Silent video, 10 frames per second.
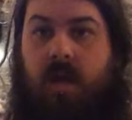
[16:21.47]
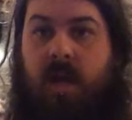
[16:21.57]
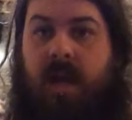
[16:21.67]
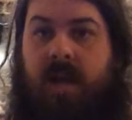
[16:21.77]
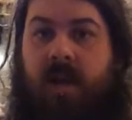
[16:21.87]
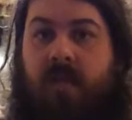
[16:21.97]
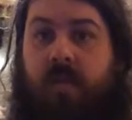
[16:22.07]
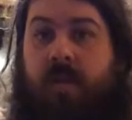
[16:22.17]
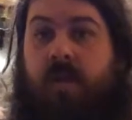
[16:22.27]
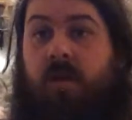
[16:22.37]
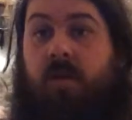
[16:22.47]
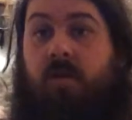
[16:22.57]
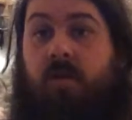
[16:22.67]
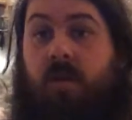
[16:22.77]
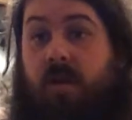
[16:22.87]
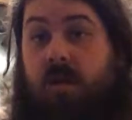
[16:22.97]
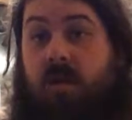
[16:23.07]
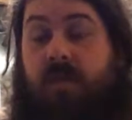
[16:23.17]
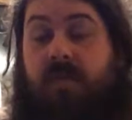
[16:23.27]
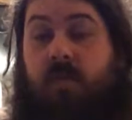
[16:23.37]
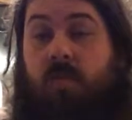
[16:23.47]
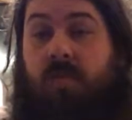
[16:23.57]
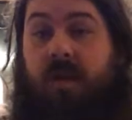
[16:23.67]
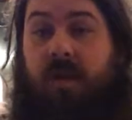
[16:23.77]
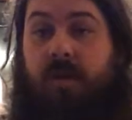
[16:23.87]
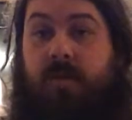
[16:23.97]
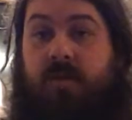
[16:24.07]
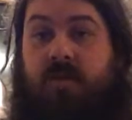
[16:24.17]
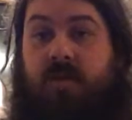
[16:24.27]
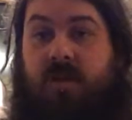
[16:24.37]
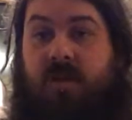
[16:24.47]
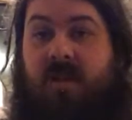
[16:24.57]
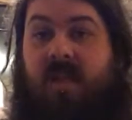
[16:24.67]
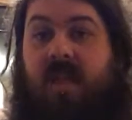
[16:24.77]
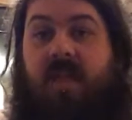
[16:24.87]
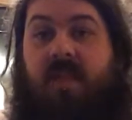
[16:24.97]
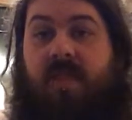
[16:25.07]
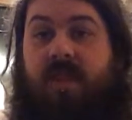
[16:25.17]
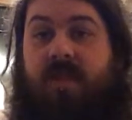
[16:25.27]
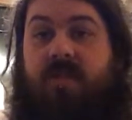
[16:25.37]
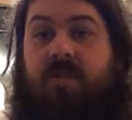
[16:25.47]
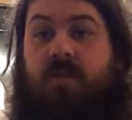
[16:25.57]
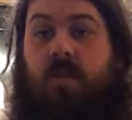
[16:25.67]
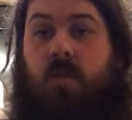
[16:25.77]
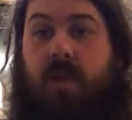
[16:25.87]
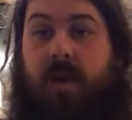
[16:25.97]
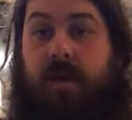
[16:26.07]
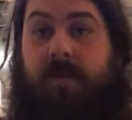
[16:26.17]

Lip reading: and I'll probably do a few more videos this way.